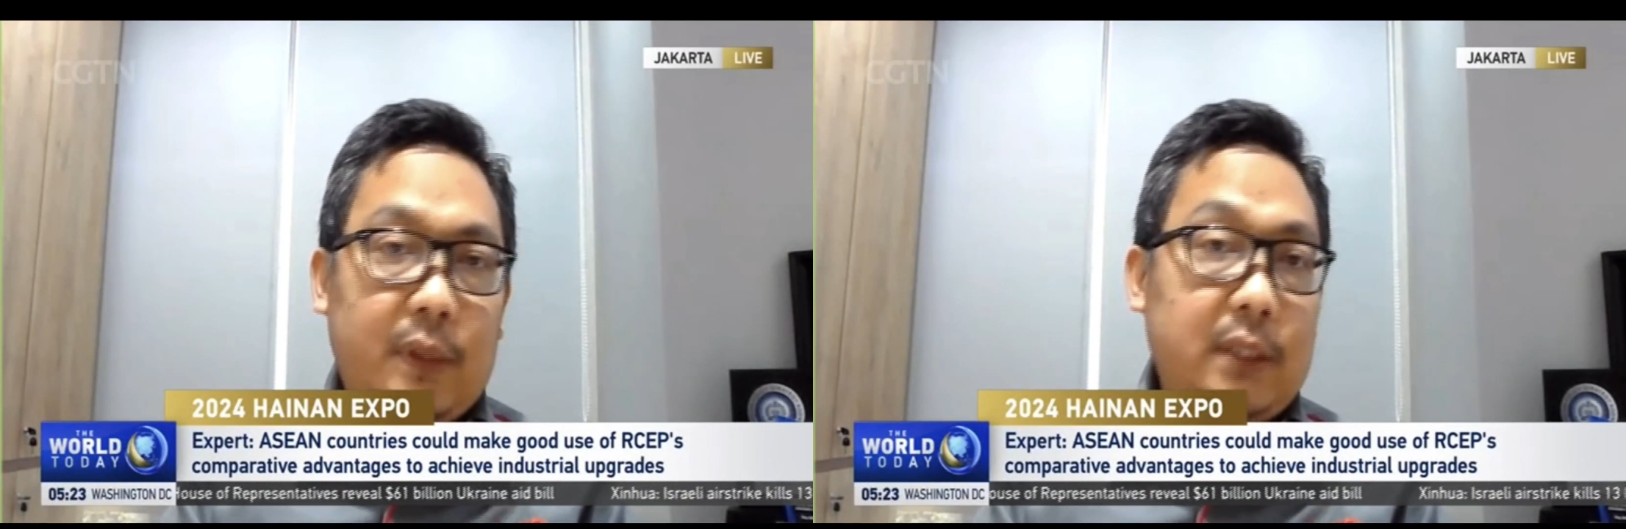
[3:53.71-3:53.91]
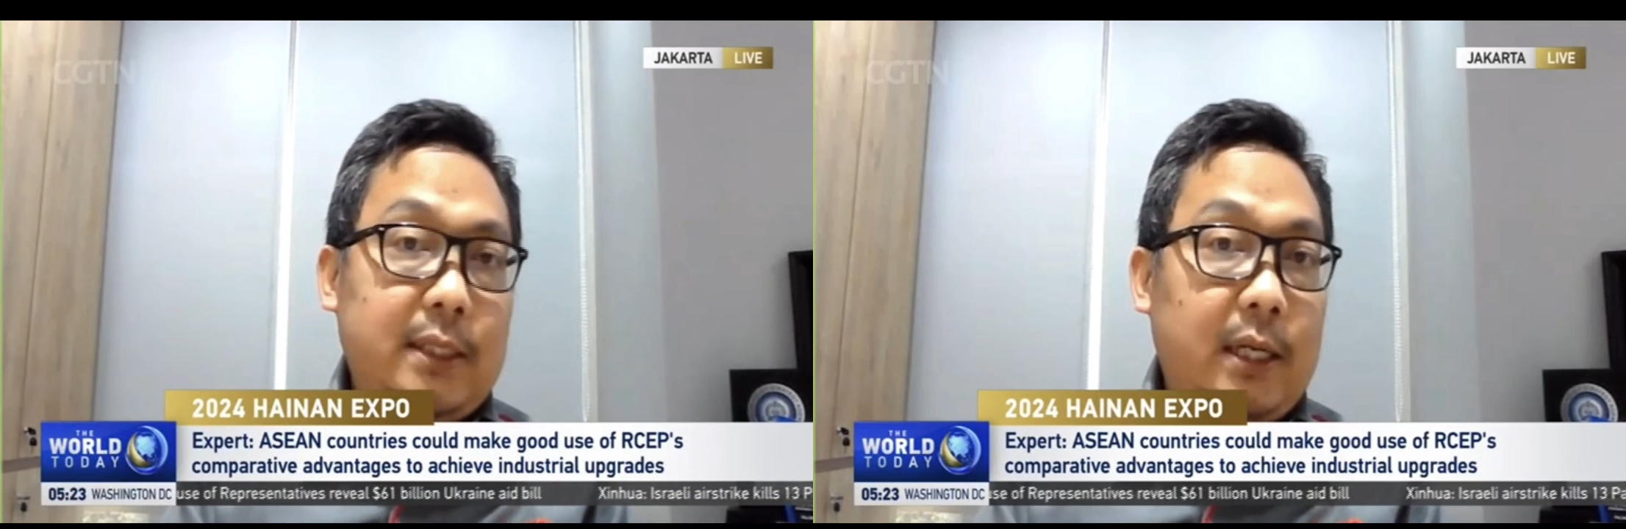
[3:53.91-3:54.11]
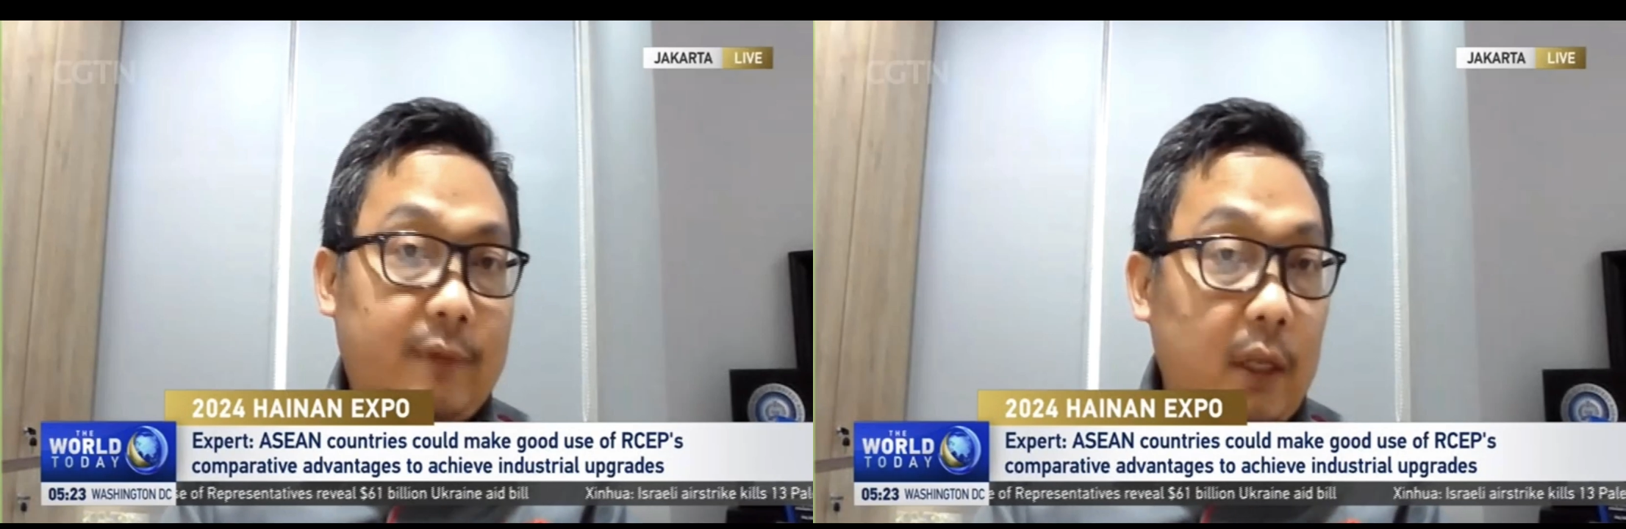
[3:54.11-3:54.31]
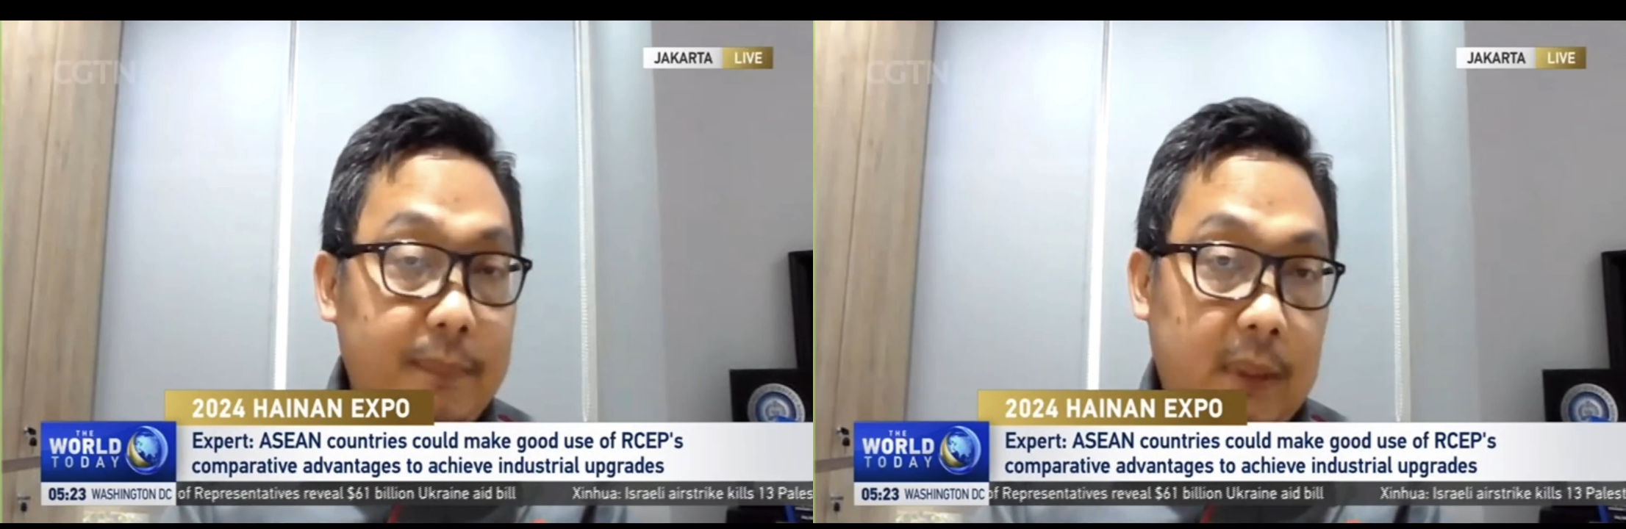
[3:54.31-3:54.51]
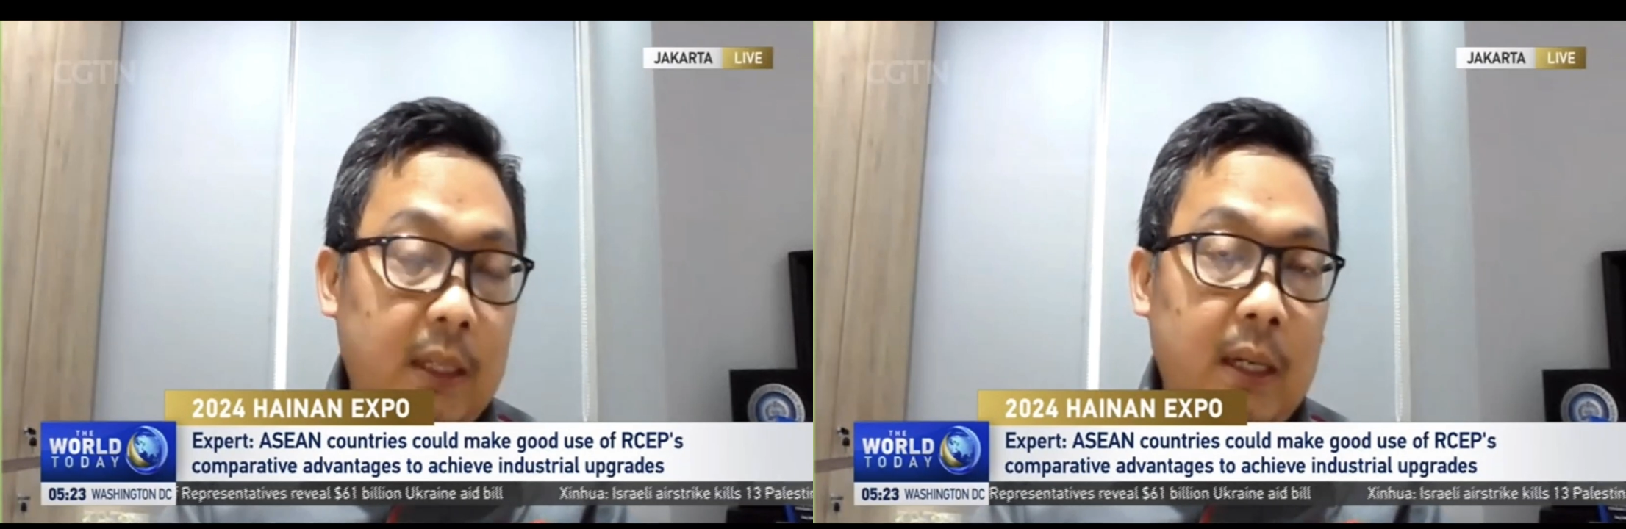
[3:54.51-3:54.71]
research and
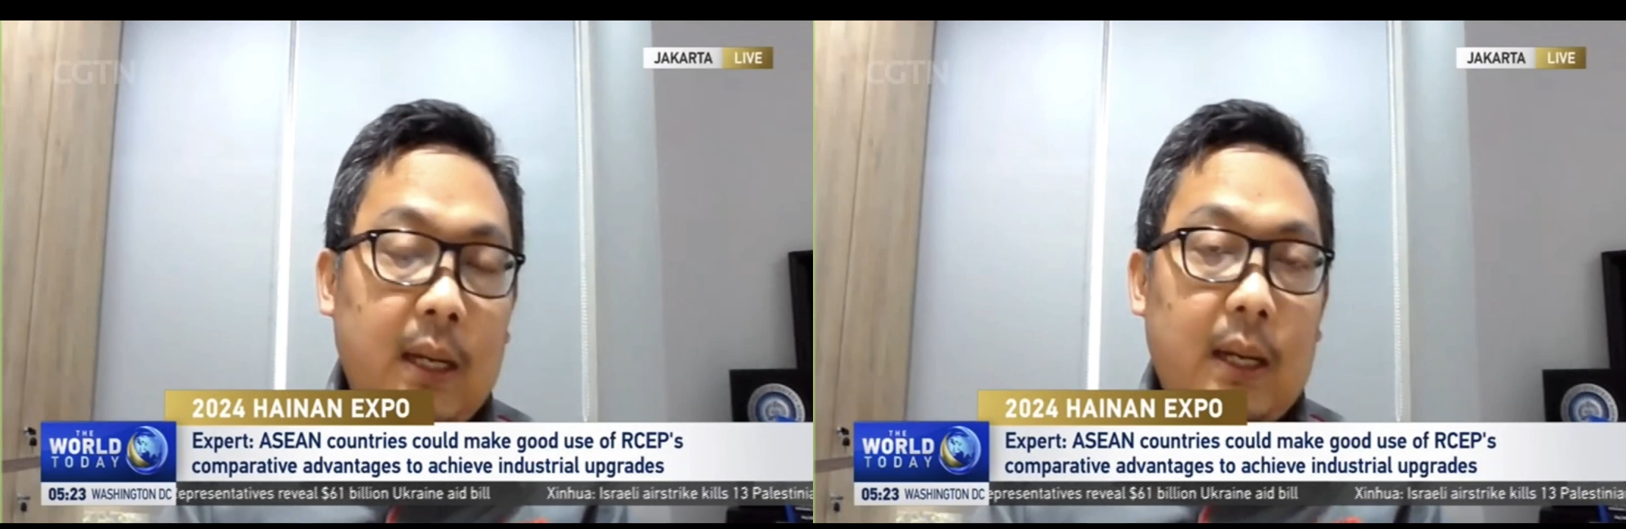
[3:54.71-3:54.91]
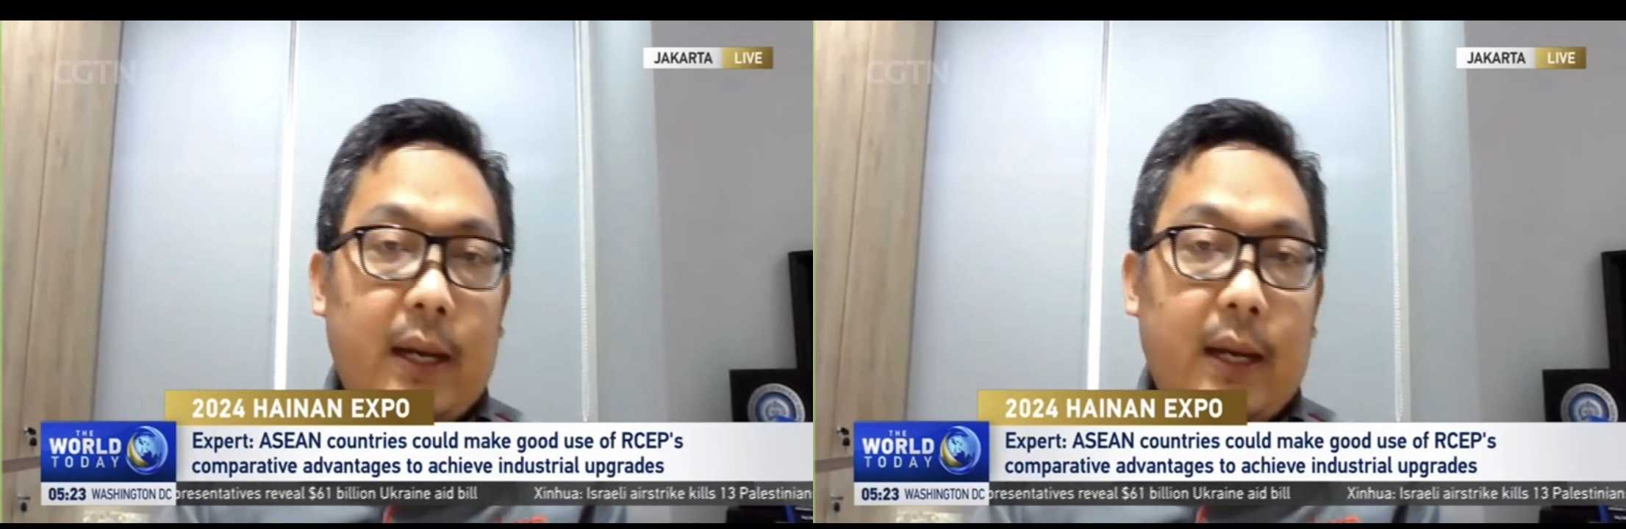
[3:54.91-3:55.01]
development,